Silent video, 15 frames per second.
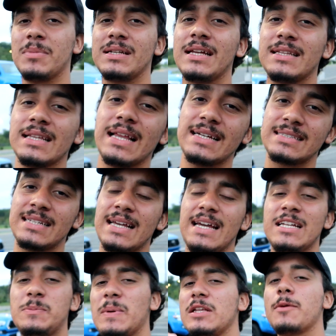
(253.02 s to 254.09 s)
But nonetheless,
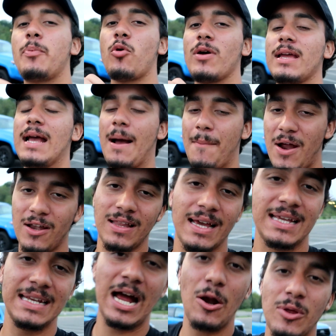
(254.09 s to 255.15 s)
it's been your boy. I'm out
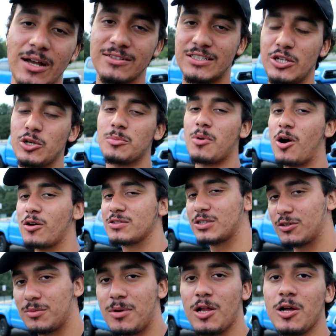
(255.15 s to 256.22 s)
like an Audi. I'll see you
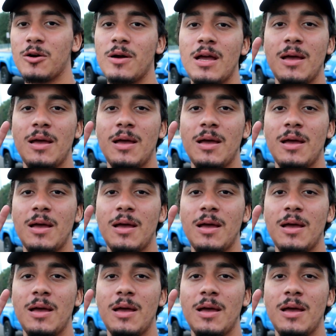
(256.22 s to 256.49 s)
tomorrow.